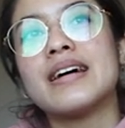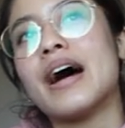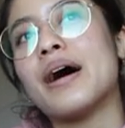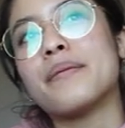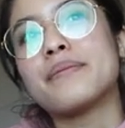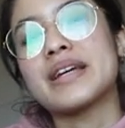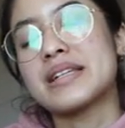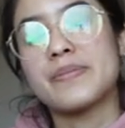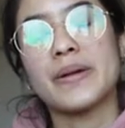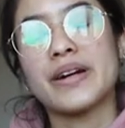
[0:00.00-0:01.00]
um,
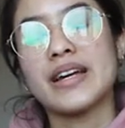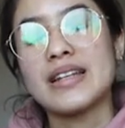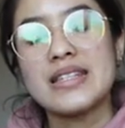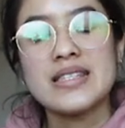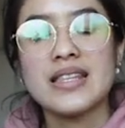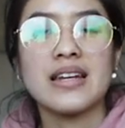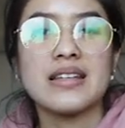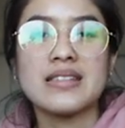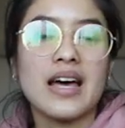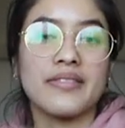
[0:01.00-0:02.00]
experience that
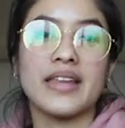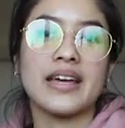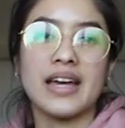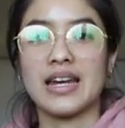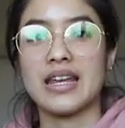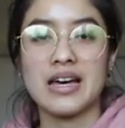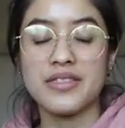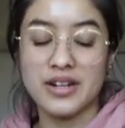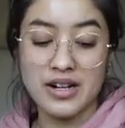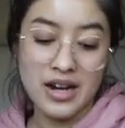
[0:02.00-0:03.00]
is unlike any
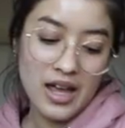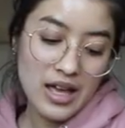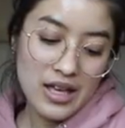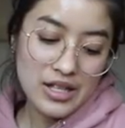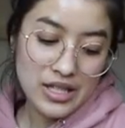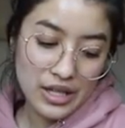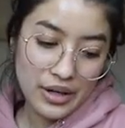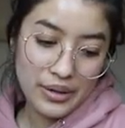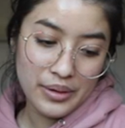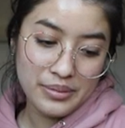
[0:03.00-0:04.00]
other.
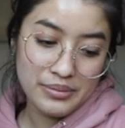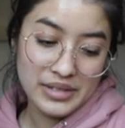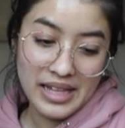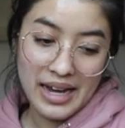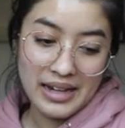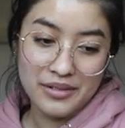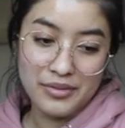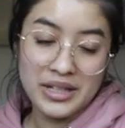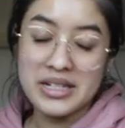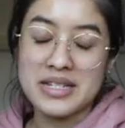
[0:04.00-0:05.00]
So yeah, it
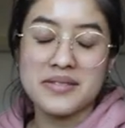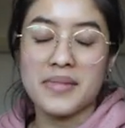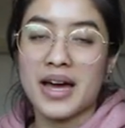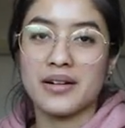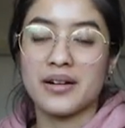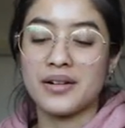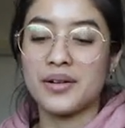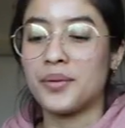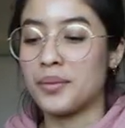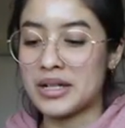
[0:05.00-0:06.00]
really doesn't matter
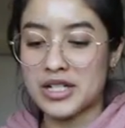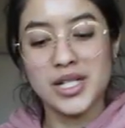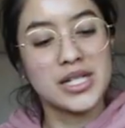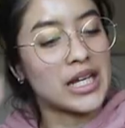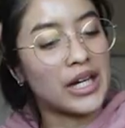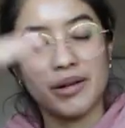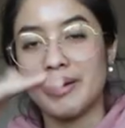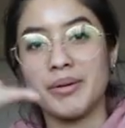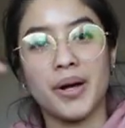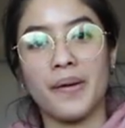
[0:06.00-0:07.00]
which tier
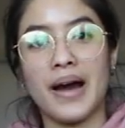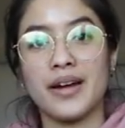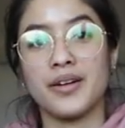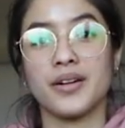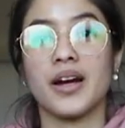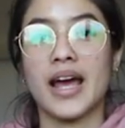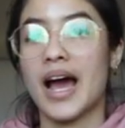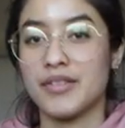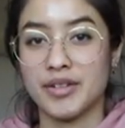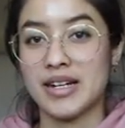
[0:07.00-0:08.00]
you go at, you're gonna
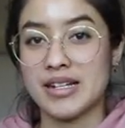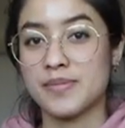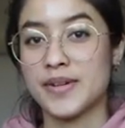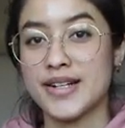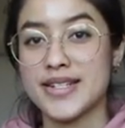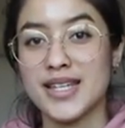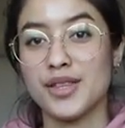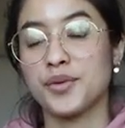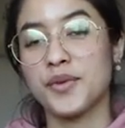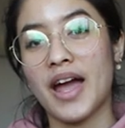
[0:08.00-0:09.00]
have a great experience
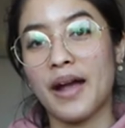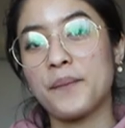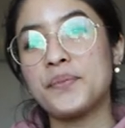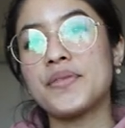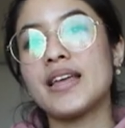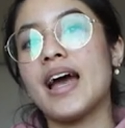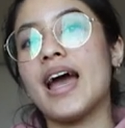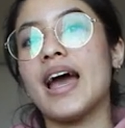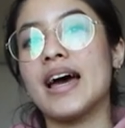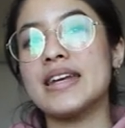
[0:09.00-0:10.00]
either way.
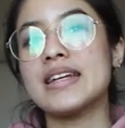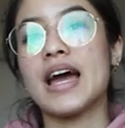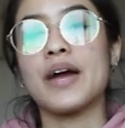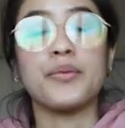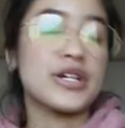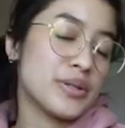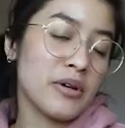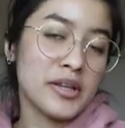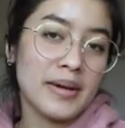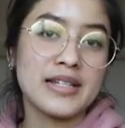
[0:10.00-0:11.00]
And I wish you
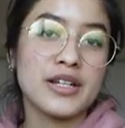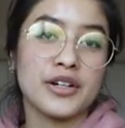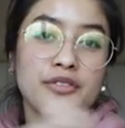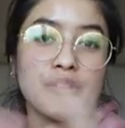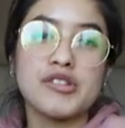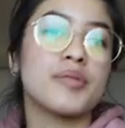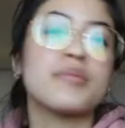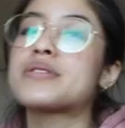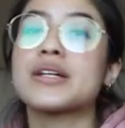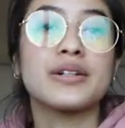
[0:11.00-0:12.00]
all the best on your future
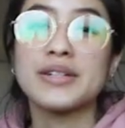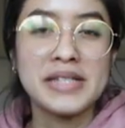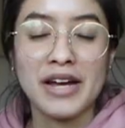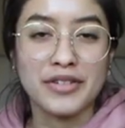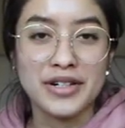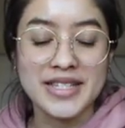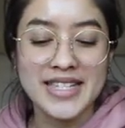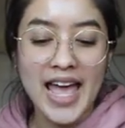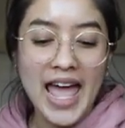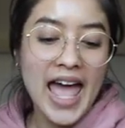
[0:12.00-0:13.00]
musical
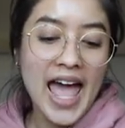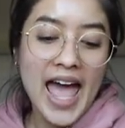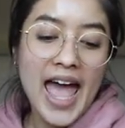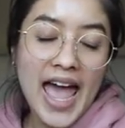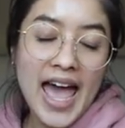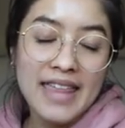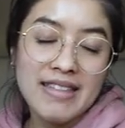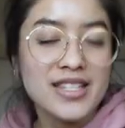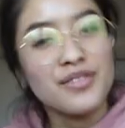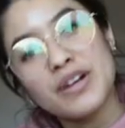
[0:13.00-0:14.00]
endeavors. And
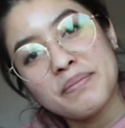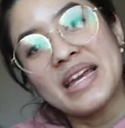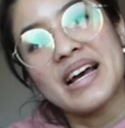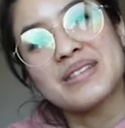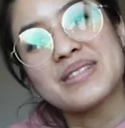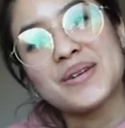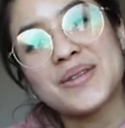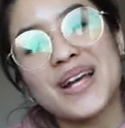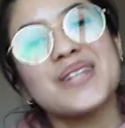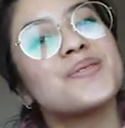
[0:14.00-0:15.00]
that's it from me. I'll see you in
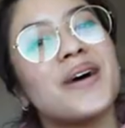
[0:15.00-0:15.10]
the next